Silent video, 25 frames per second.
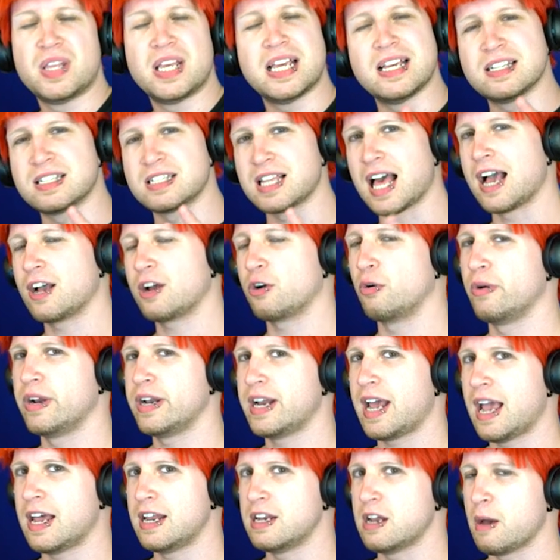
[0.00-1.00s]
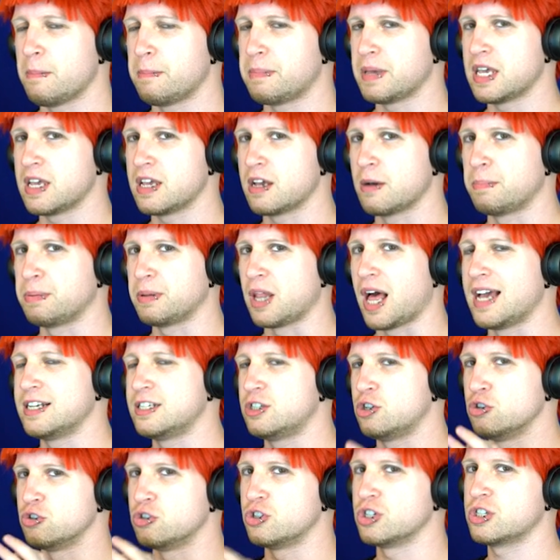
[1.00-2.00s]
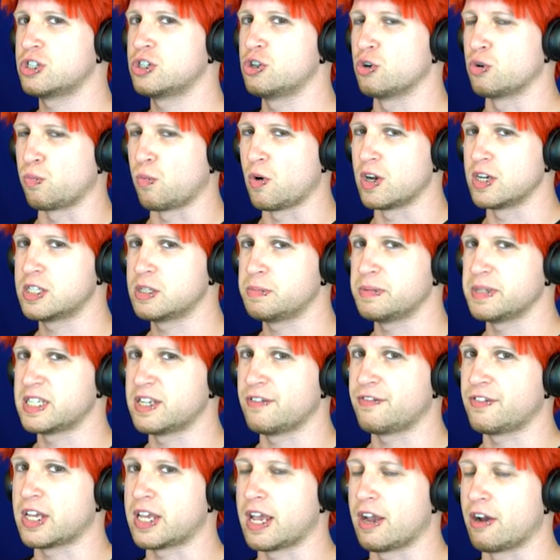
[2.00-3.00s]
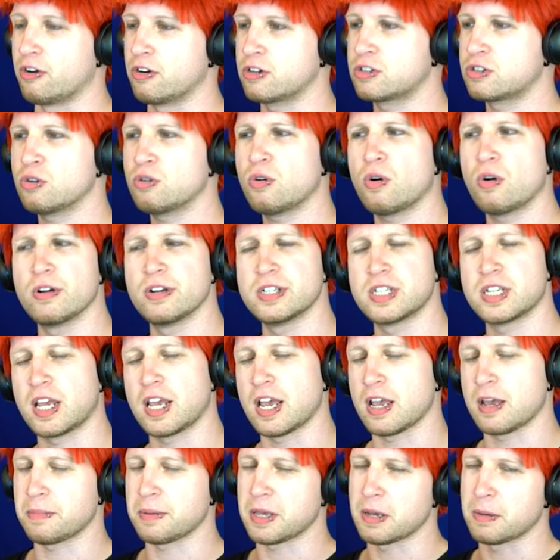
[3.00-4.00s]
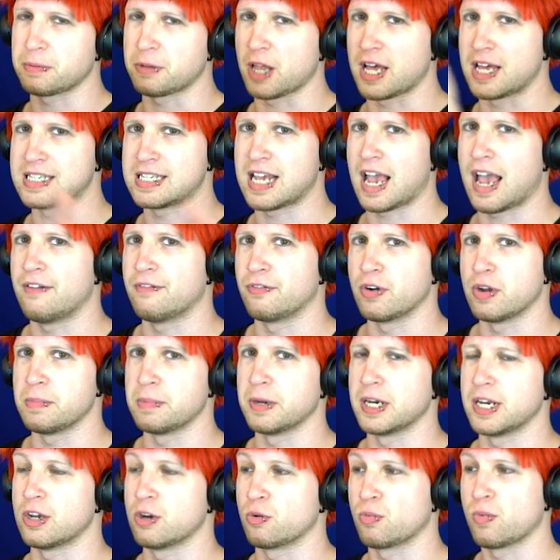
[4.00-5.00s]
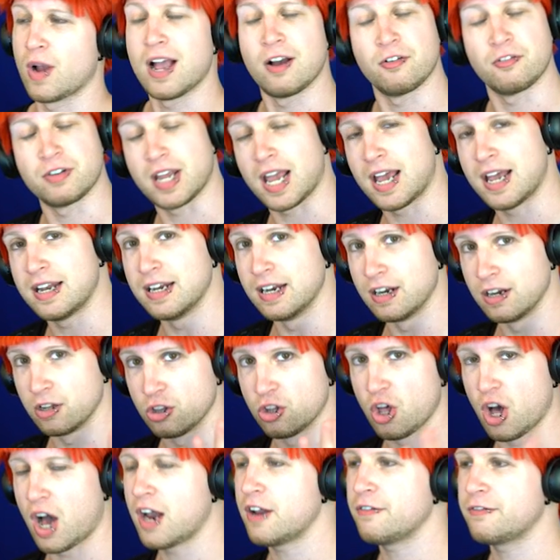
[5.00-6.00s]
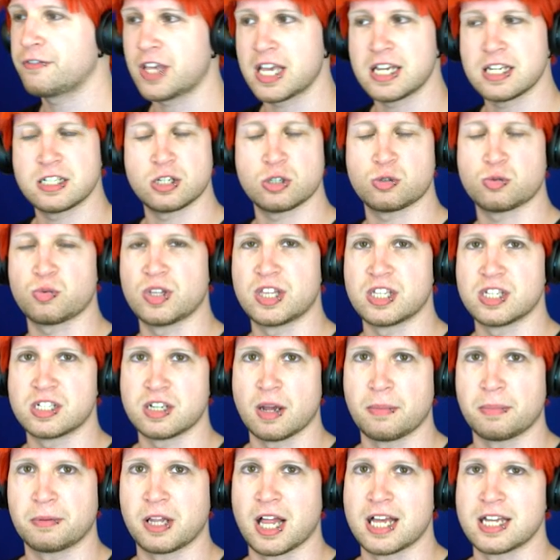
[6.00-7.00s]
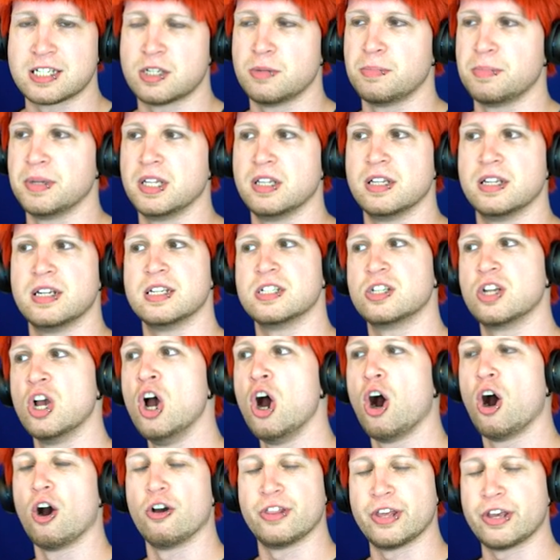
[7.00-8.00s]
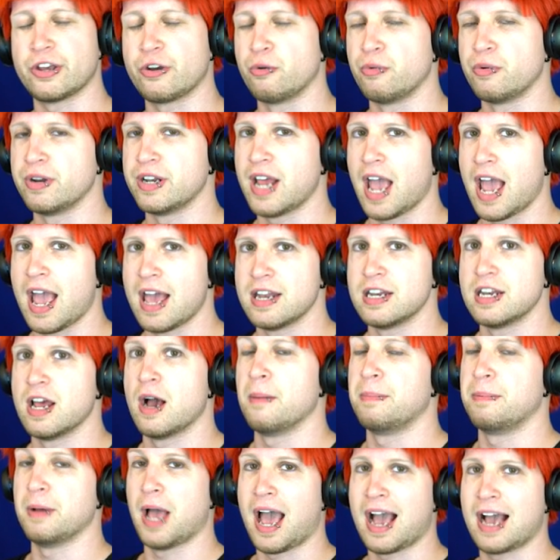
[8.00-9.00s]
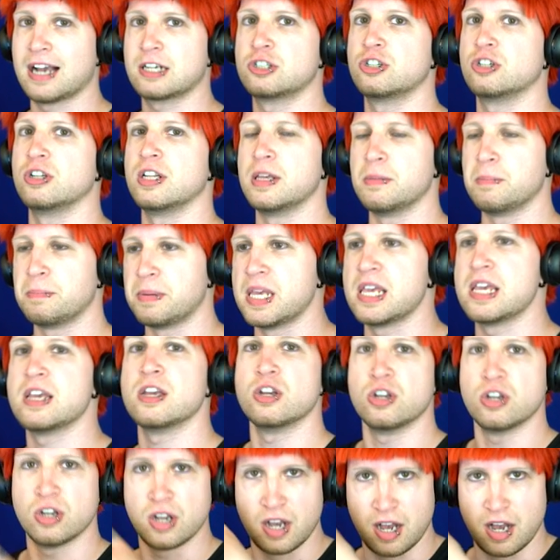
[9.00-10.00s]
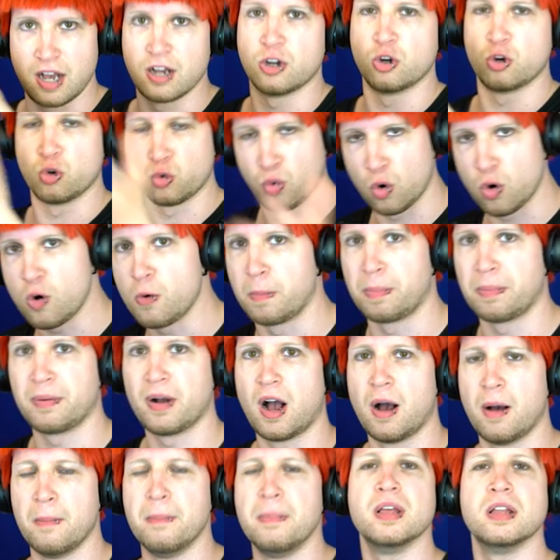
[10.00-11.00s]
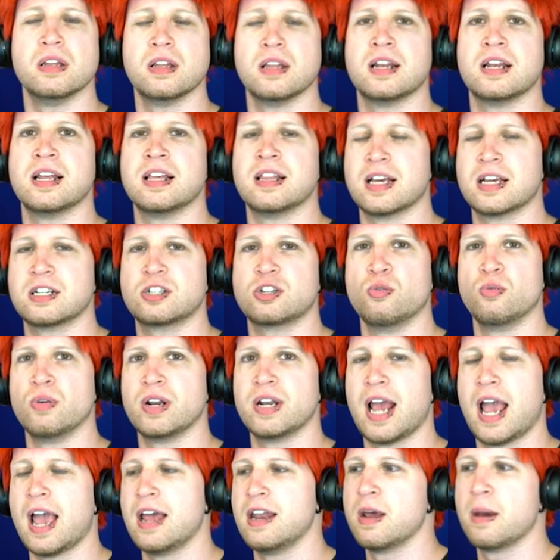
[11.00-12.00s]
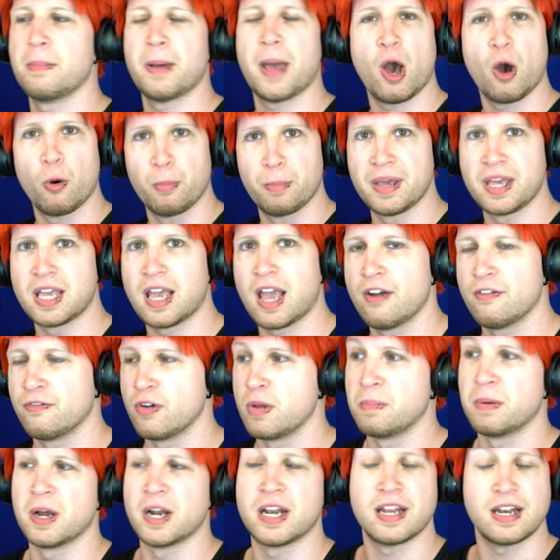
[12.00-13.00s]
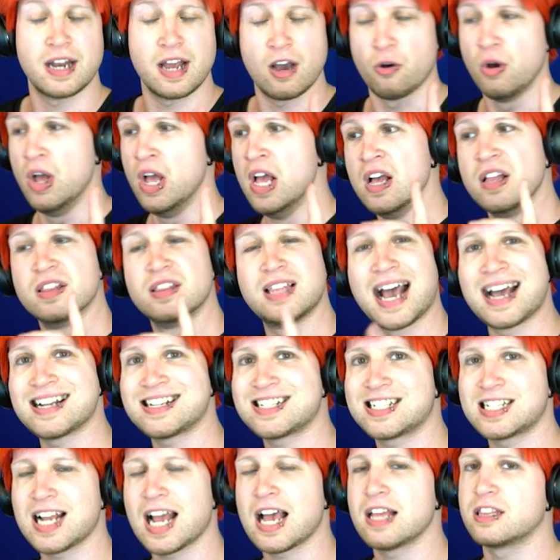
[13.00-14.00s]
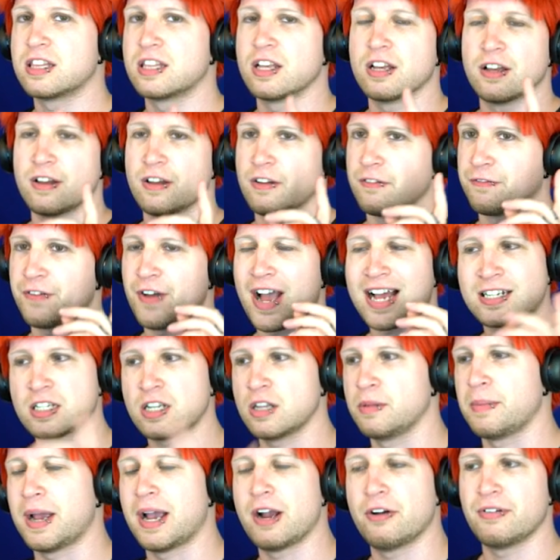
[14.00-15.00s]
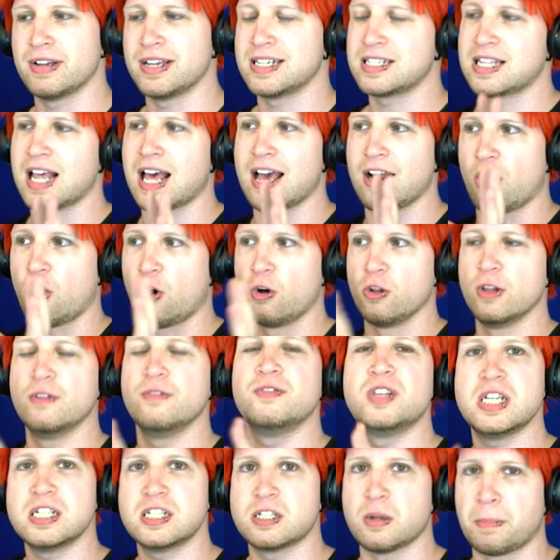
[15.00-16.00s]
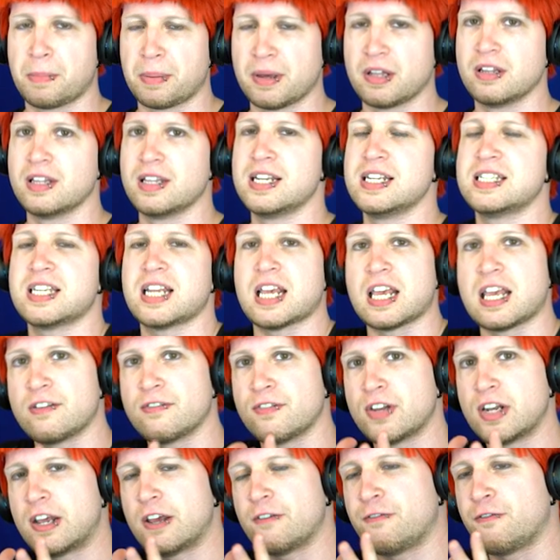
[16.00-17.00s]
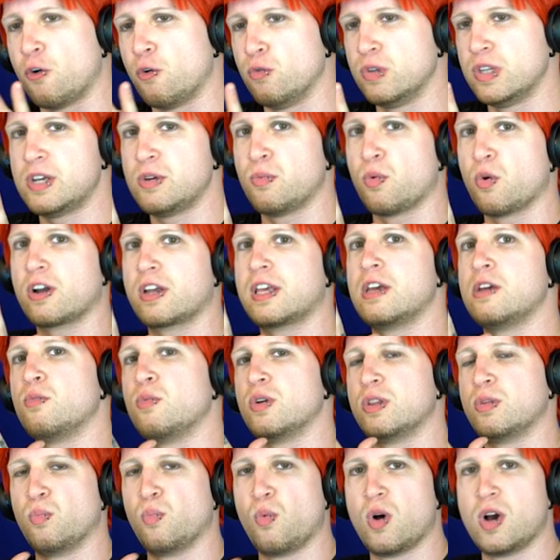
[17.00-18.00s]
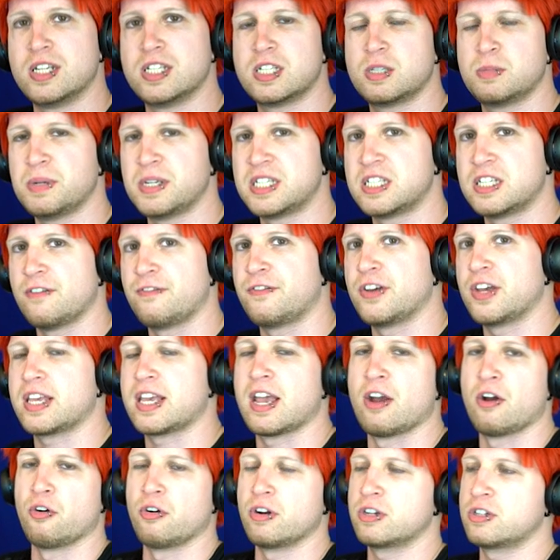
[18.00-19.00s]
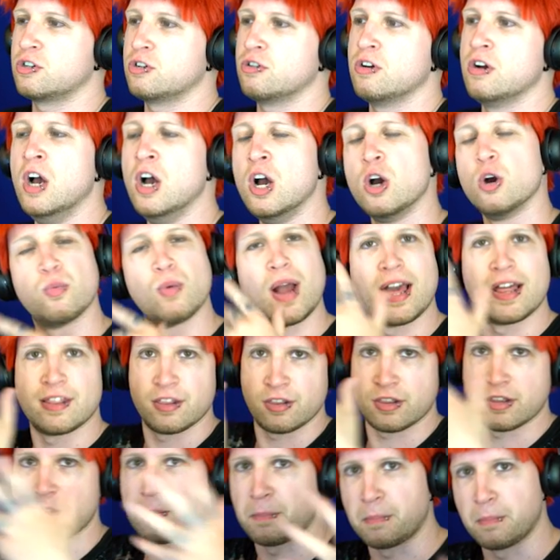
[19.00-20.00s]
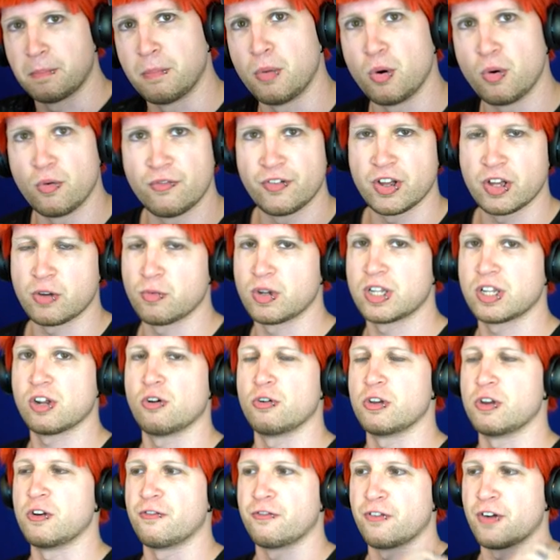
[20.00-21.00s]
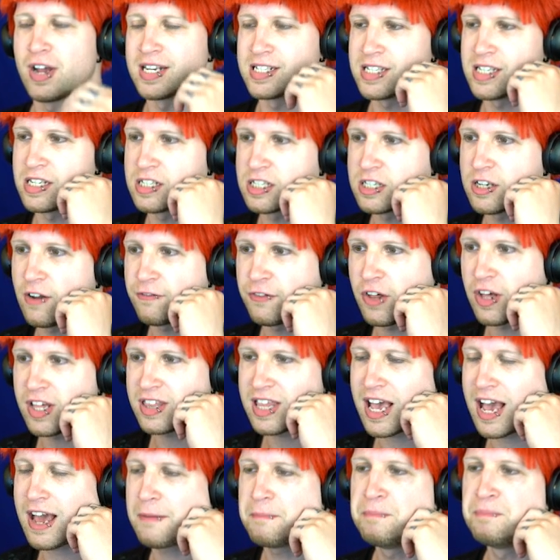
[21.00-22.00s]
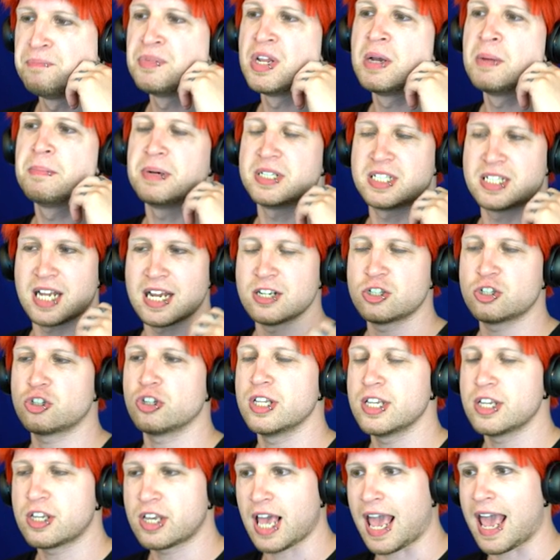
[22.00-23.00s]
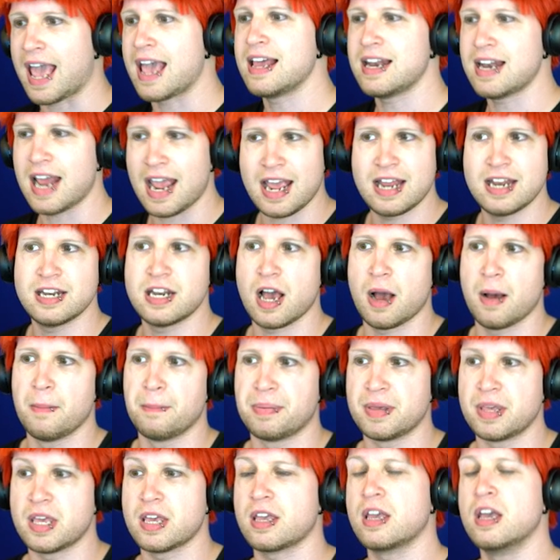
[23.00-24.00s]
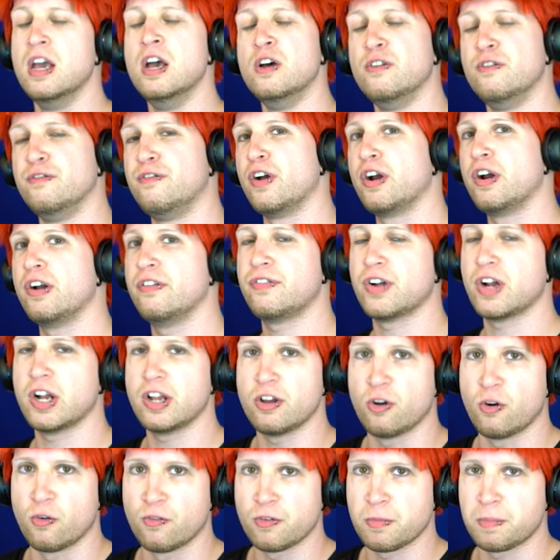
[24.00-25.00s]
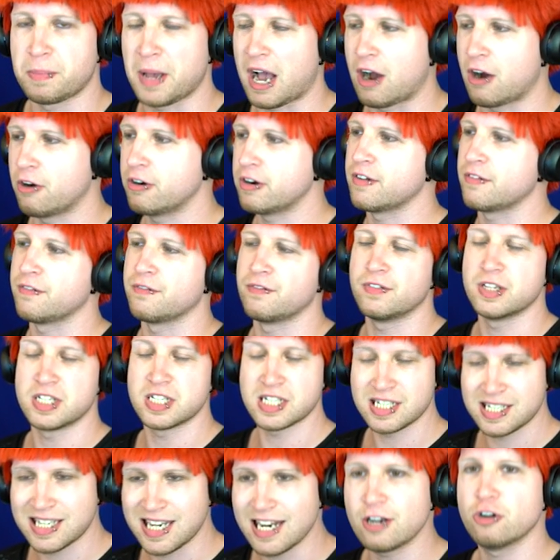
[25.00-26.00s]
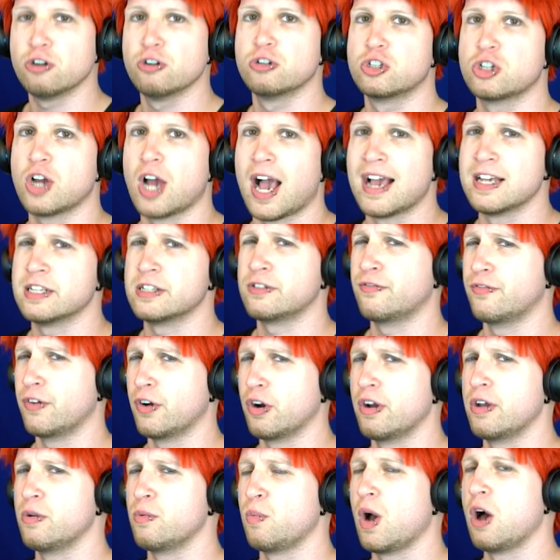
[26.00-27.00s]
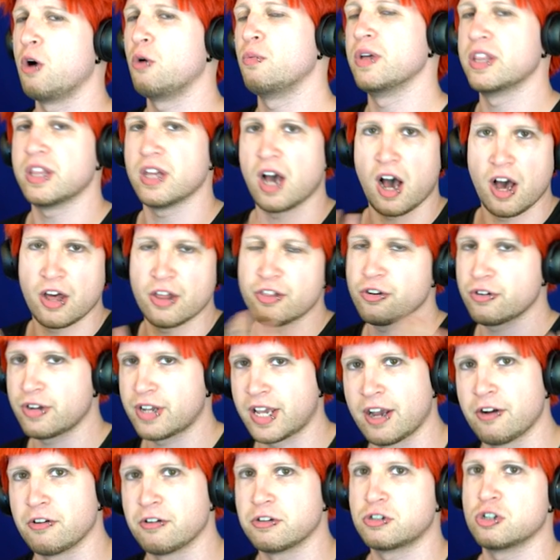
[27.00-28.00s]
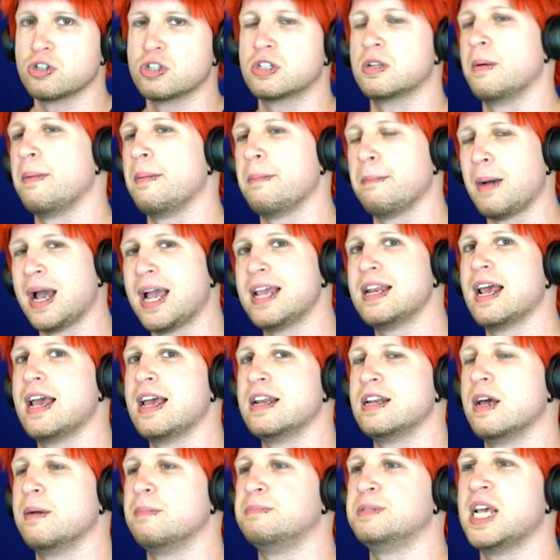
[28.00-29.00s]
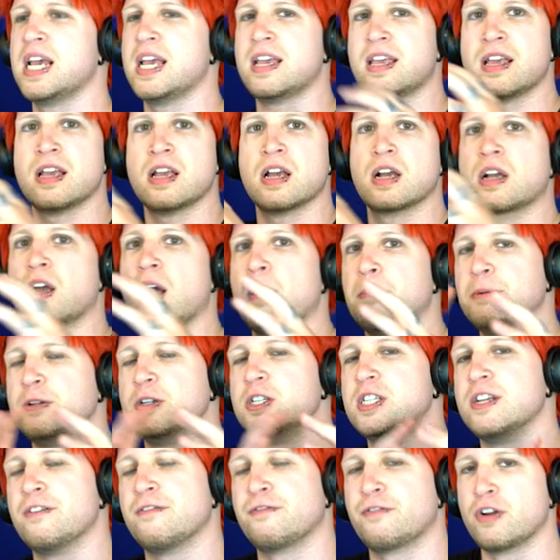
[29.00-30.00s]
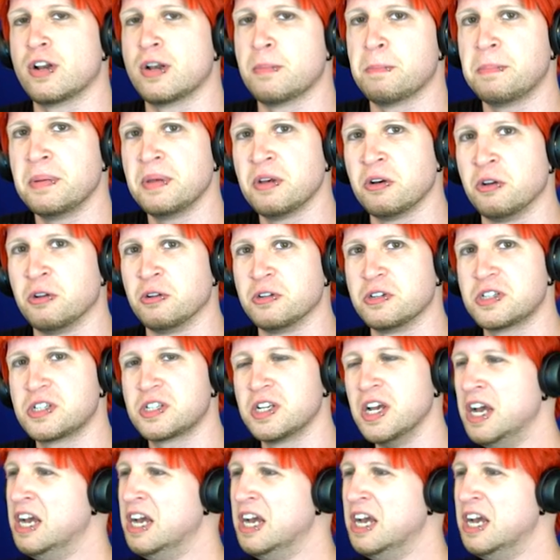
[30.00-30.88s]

is that going to end up being applied to just your one specific character or is it going to be applied to everybody around? And in a lot of cases with the subclass abilities, are they going to end up actually being a group ability that's going to end up helping everybody? Now, that said, the fact of the matter is that all of these abilities, even if only working with one specific character rather than moving with all your friends and stuff like that, potentially can end up being very, very overpowered and synergized very well with other characters that might end up taking a couple different different builds.